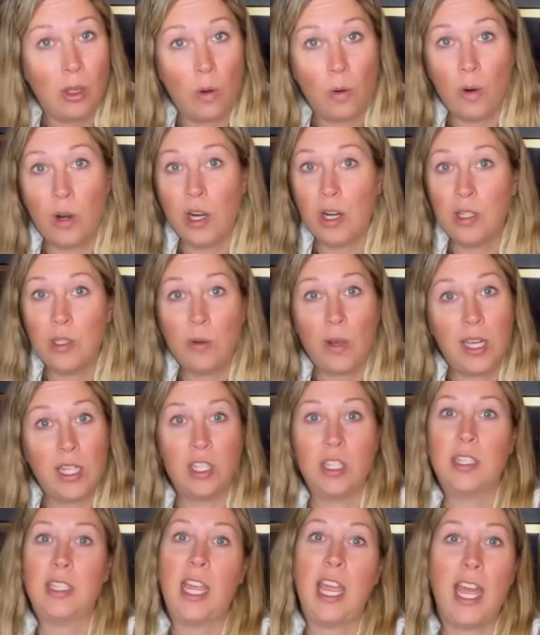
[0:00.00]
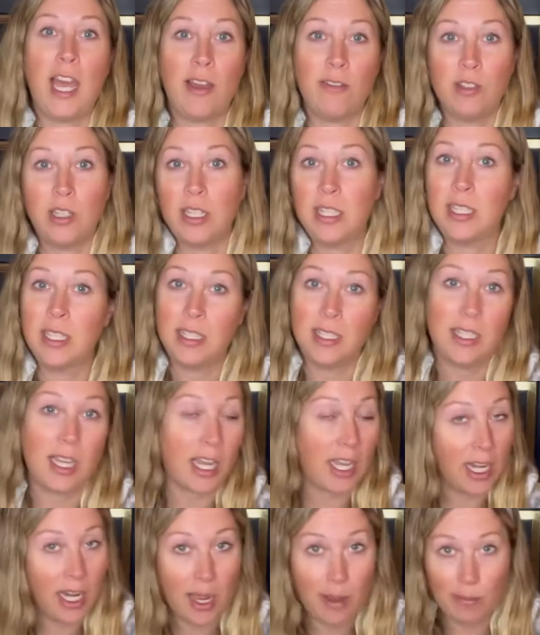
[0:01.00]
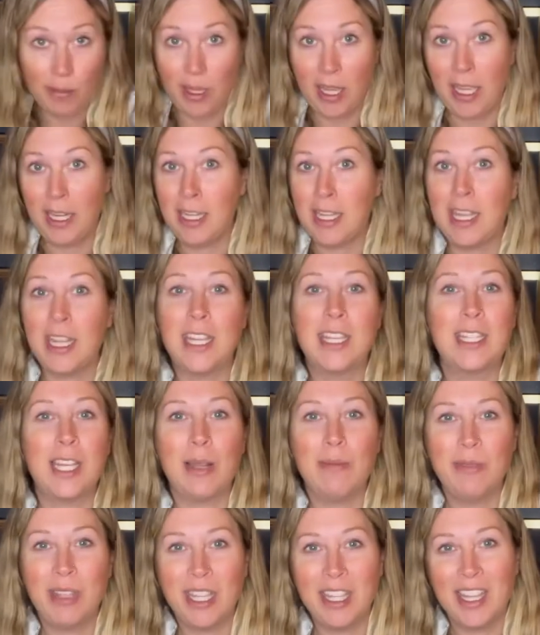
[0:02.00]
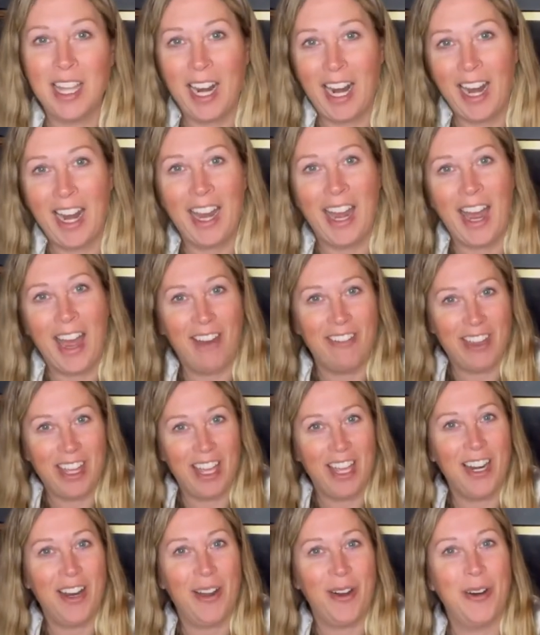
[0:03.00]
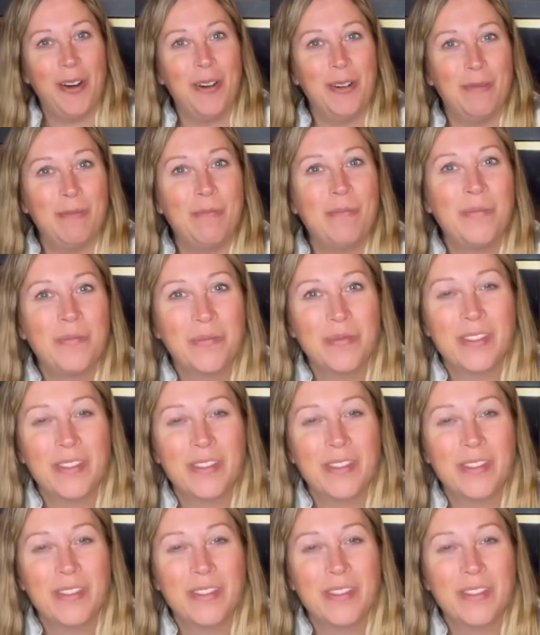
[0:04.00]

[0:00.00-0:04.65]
Or do I just have to suck it up and eat something that I have at home?